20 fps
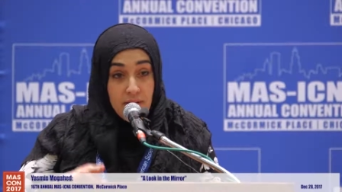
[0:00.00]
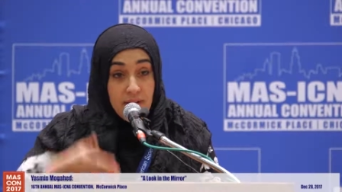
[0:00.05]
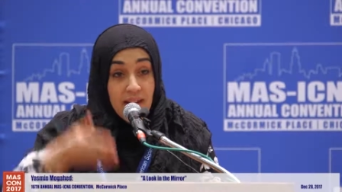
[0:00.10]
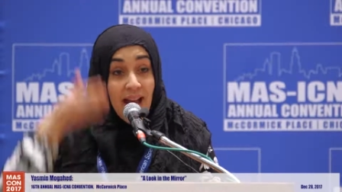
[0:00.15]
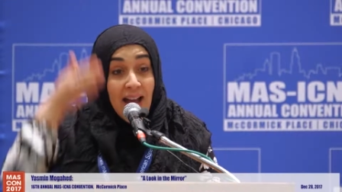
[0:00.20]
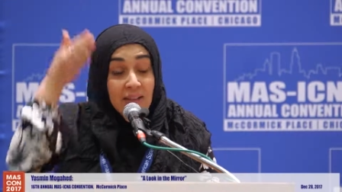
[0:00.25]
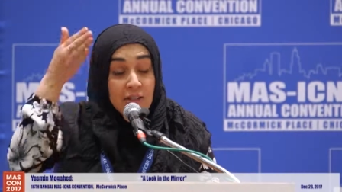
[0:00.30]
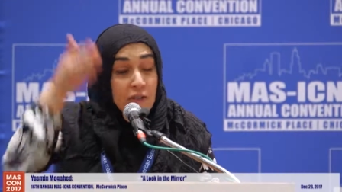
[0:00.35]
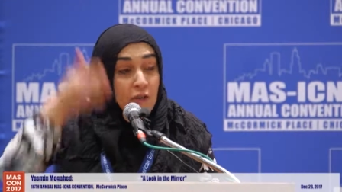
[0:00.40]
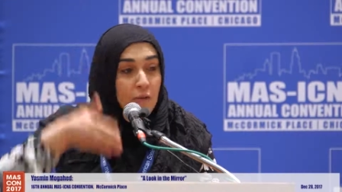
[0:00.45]

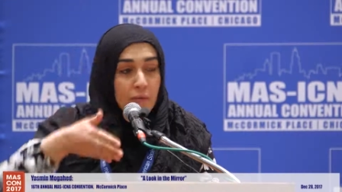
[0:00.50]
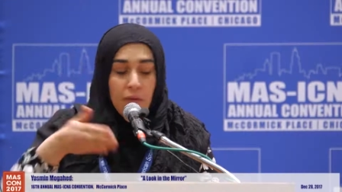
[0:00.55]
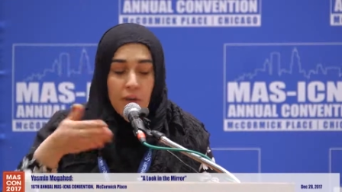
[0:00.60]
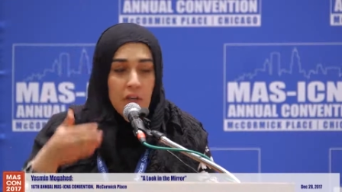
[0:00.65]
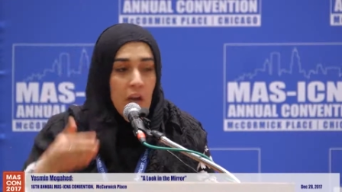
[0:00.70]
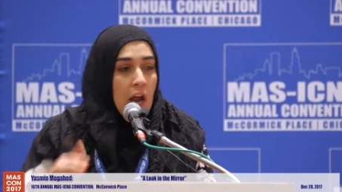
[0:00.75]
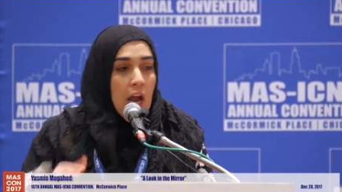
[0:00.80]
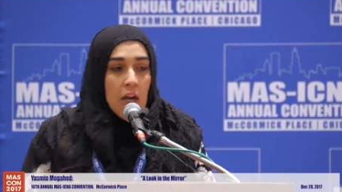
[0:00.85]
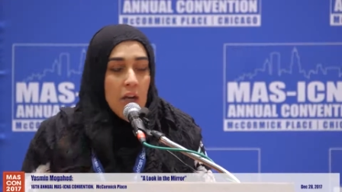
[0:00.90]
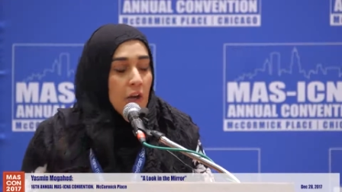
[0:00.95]
That's your
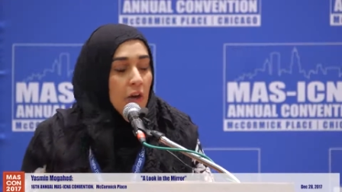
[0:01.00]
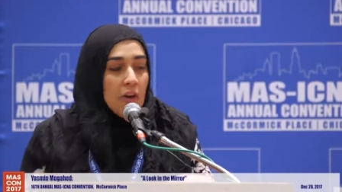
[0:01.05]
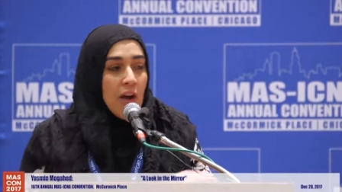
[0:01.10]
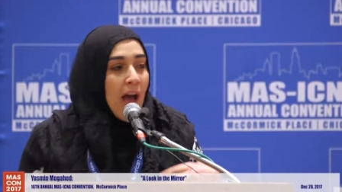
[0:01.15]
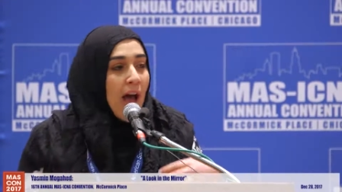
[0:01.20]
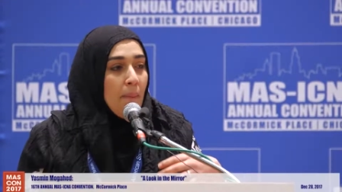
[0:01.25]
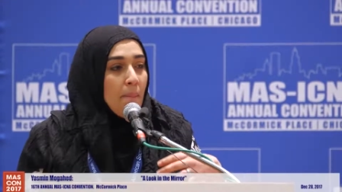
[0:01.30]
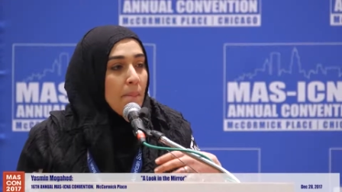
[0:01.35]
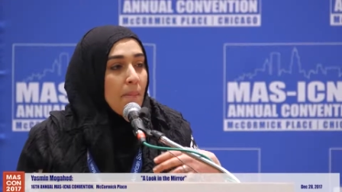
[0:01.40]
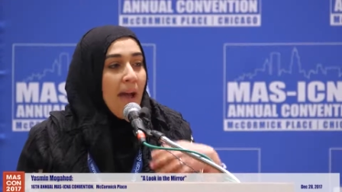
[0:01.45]
fridge. You're
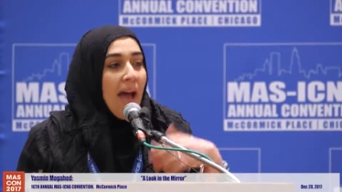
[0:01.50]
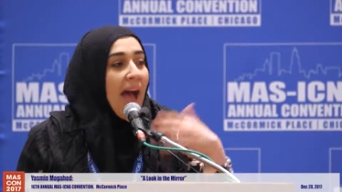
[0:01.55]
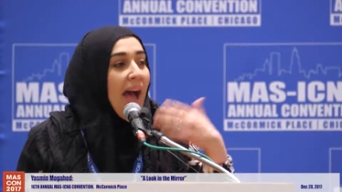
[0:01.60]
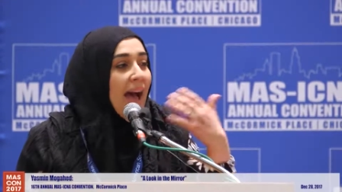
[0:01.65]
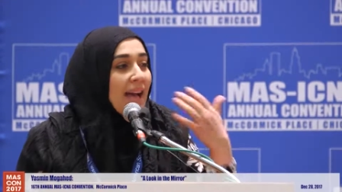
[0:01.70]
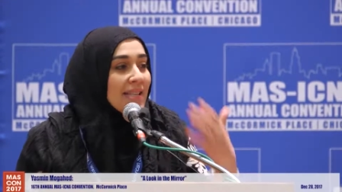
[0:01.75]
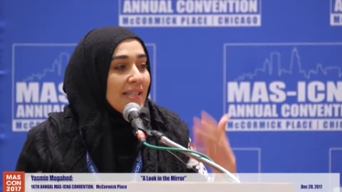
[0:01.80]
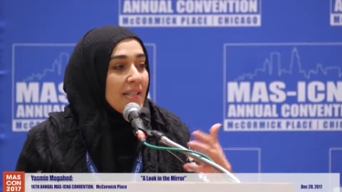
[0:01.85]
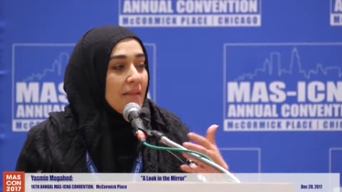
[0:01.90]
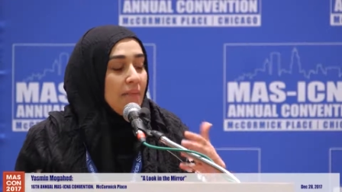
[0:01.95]
not
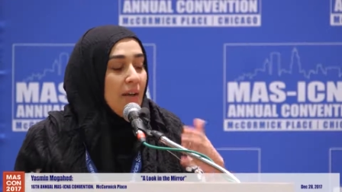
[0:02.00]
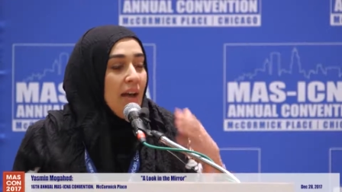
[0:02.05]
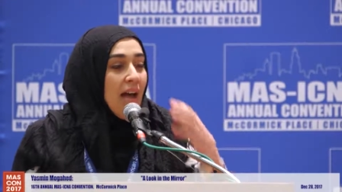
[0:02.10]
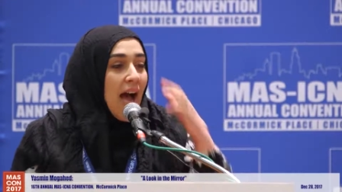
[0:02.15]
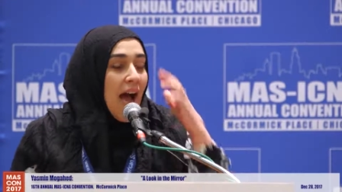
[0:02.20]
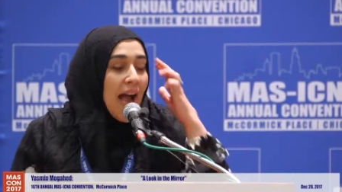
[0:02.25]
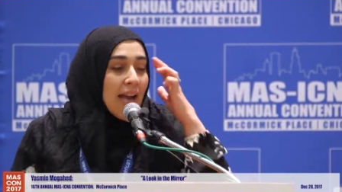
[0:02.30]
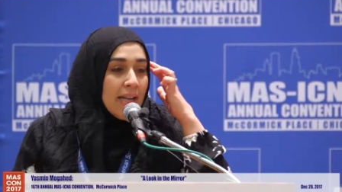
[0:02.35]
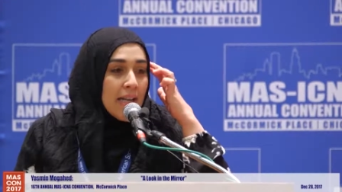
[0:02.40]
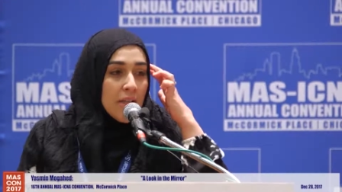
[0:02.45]
passive.
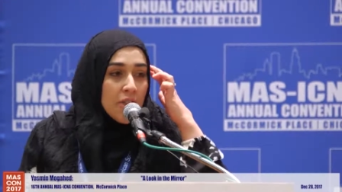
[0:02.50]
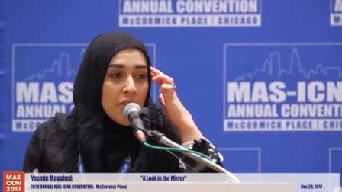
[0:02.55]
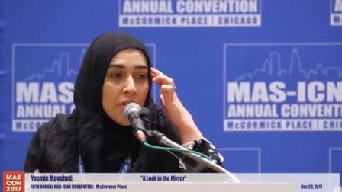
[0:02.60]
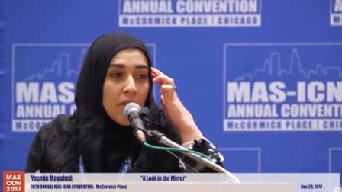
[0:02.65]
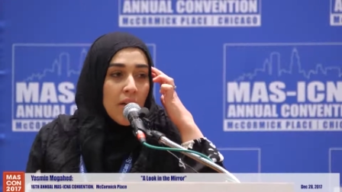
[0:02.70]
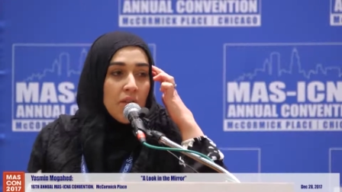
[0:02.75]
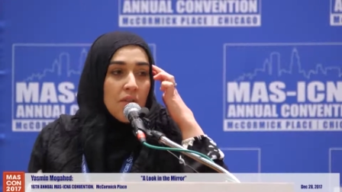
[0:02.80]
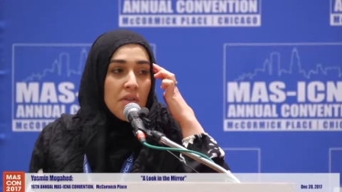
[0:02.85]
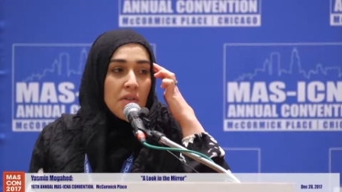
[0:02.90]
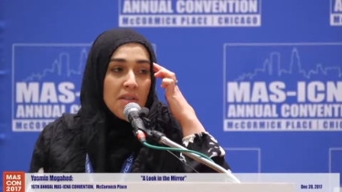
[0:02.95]
I need you
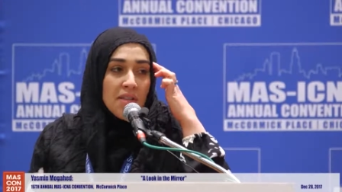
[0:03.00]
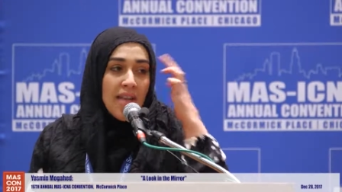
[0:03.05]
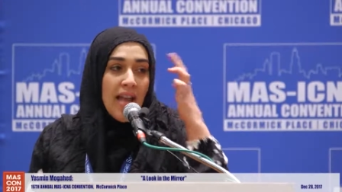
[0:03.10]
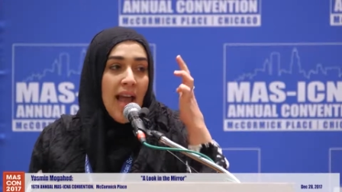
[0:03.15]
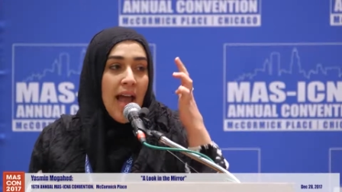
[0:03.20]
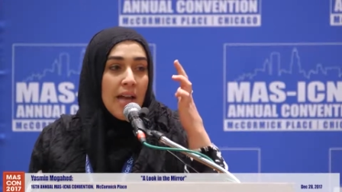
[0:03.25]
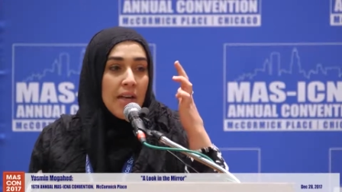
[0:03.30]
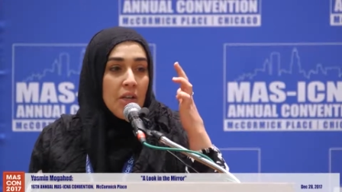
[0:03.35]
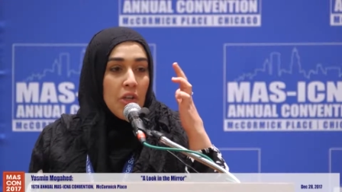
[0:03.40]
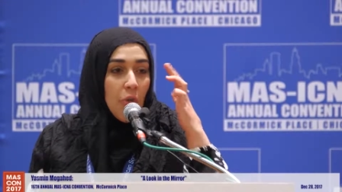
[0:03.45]
to
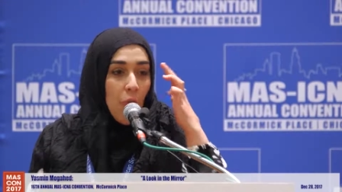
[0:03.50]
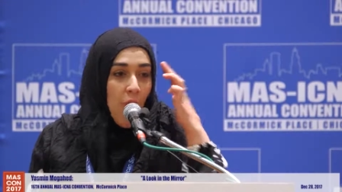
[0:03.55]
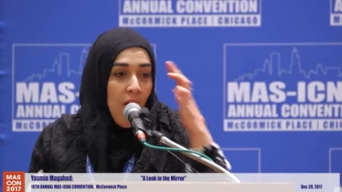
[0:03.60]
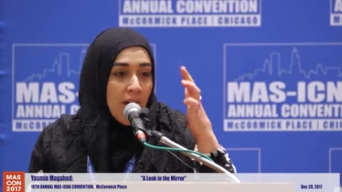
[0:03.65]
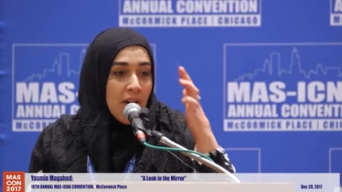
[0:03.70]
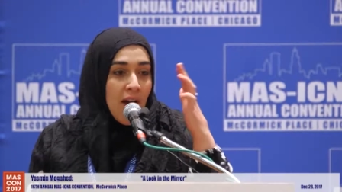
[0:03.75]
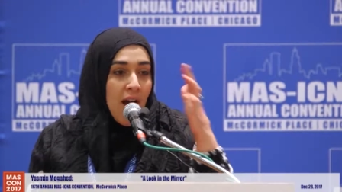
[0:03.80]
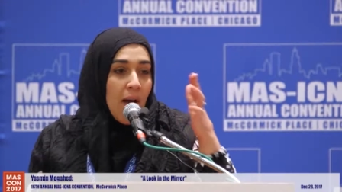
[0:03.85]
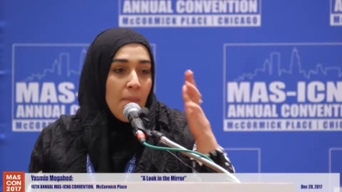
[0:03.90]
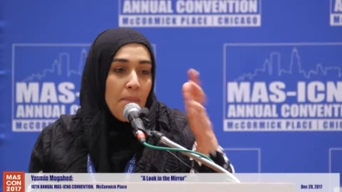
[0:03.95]
understand you
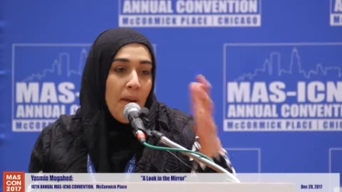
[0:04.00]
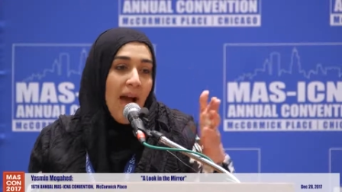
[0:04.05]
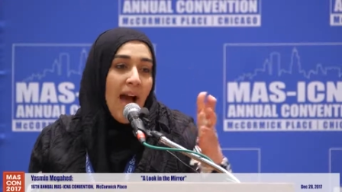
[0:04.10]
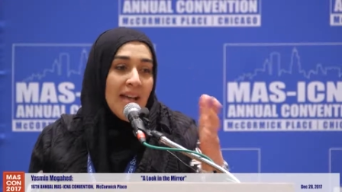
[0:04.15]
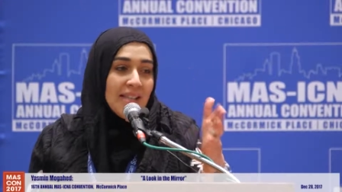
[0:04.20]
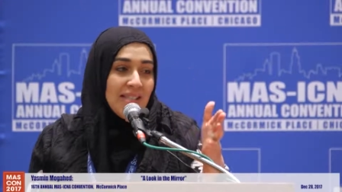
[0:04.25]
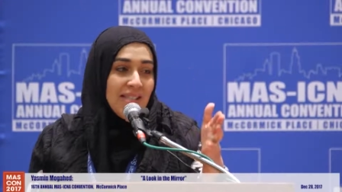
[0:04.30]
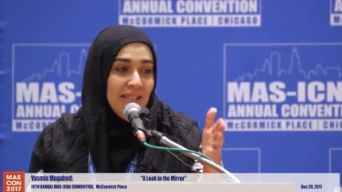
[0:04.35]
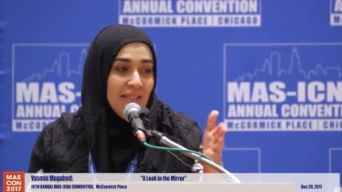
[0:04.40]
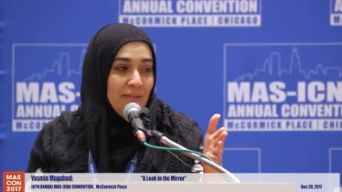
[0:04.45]
are not
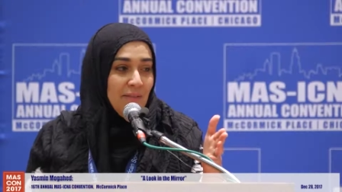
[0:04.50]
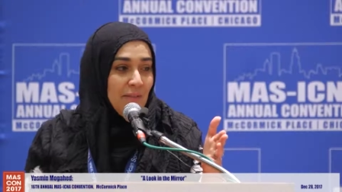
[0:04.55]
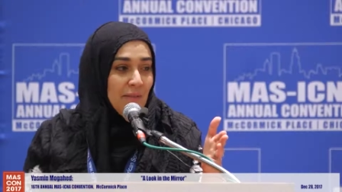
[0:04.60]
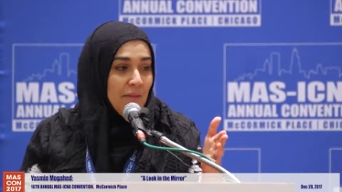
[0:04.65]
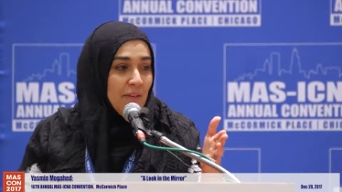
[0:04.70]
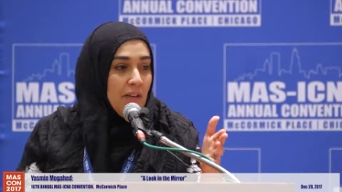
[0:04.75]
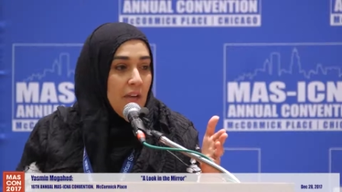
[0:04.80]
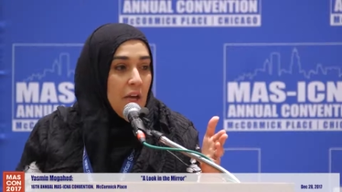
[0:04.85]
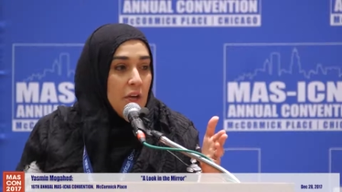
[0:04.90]
passive.